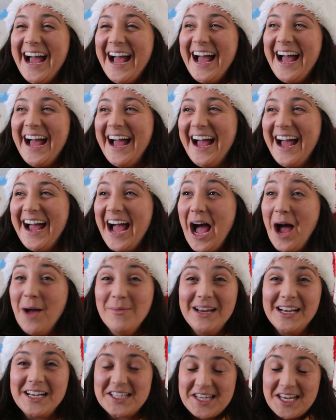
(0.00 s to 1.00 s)
I'm
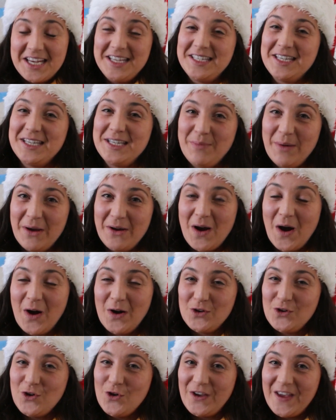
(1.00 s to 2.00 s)
excited about
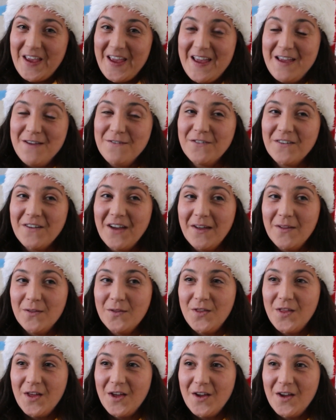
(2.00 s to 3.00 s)
our new cave.
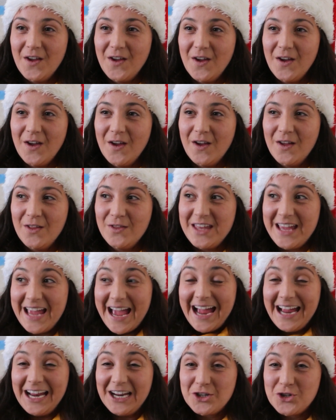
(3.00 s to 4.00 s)
The
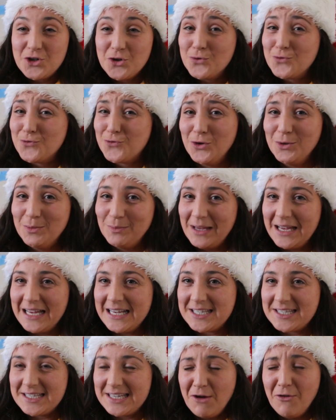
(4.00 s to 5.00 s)
actual room
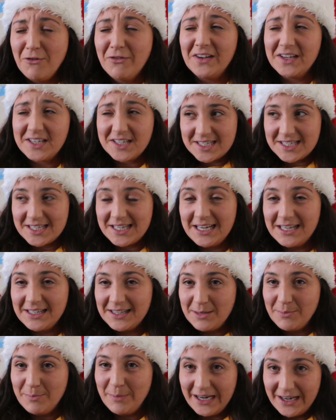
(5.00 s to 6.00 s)
itself is
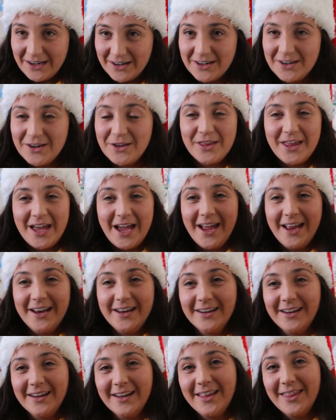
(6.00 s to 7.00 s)
slightly bigger
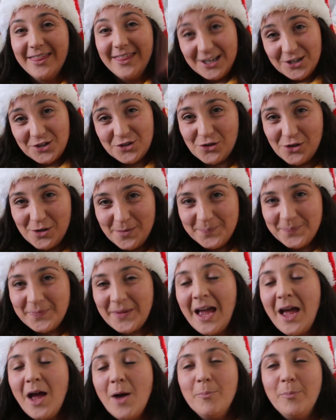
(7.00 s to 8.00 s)
than this room,
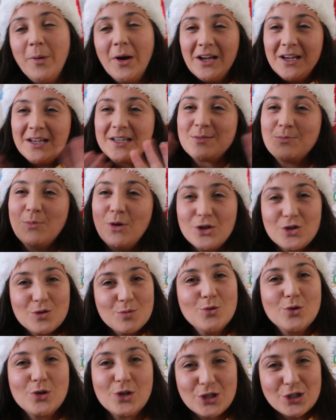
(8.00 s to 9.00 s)
but it's much
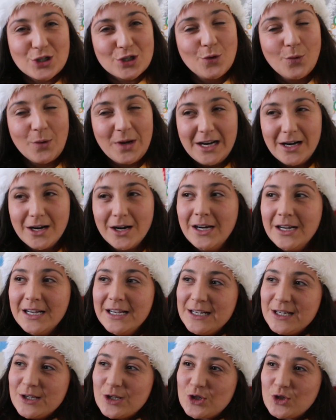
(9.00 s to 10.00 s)
more square,
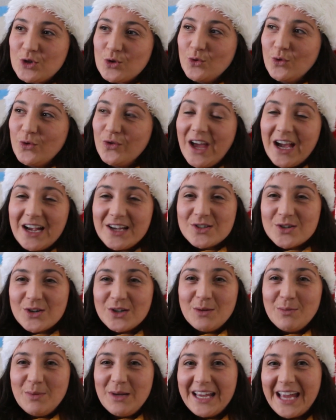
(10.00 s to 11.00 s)
so that's
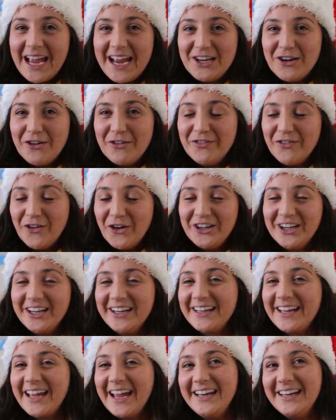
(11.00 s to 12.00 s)
going to be kind of fun
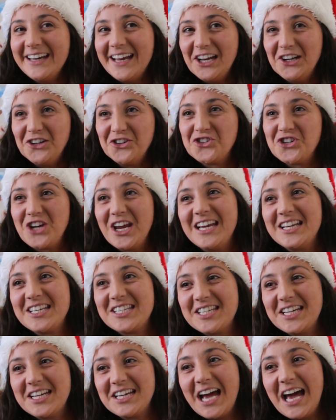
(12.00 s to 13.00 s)
and kind of
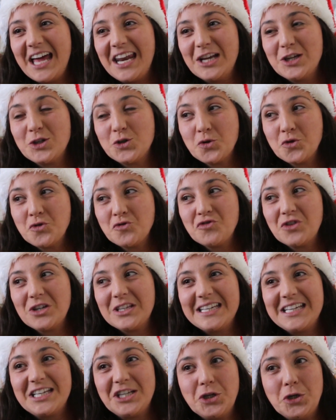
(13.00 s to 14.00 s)
interesting, and I don't
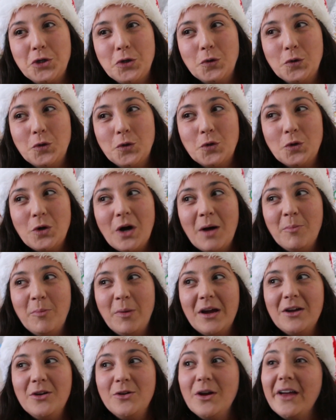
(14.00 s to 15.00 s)
really know
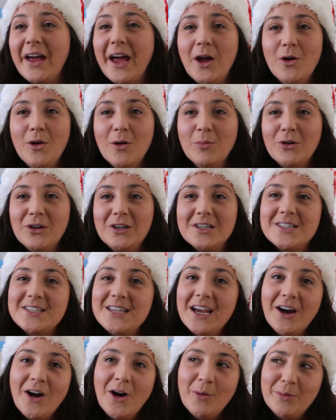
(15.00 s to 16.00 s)
about how I'm going to
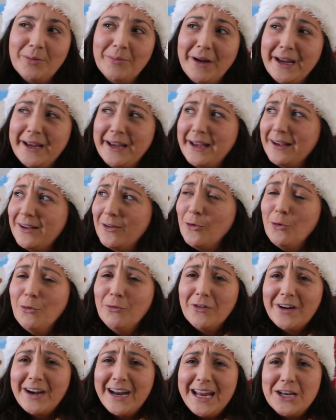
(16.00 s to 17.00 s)
set up my
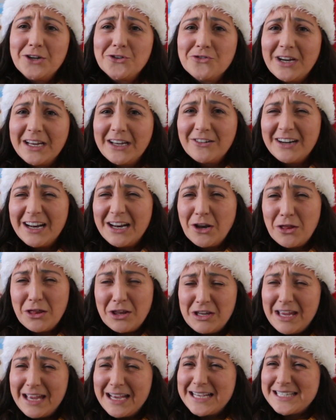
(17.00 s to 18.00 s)
overhead rig or
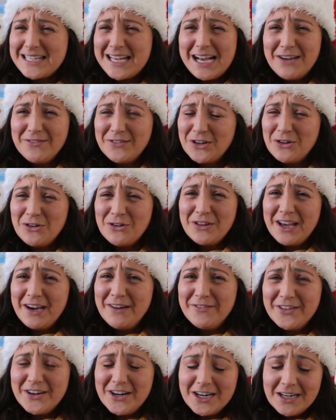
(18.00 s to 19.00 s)
anything yet because I haven't got
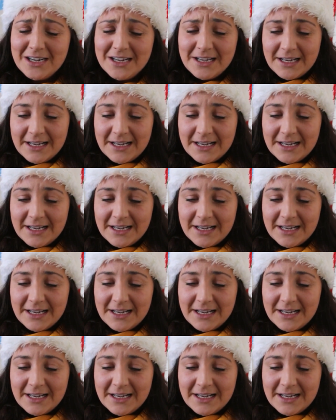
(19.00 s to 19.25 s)
that far.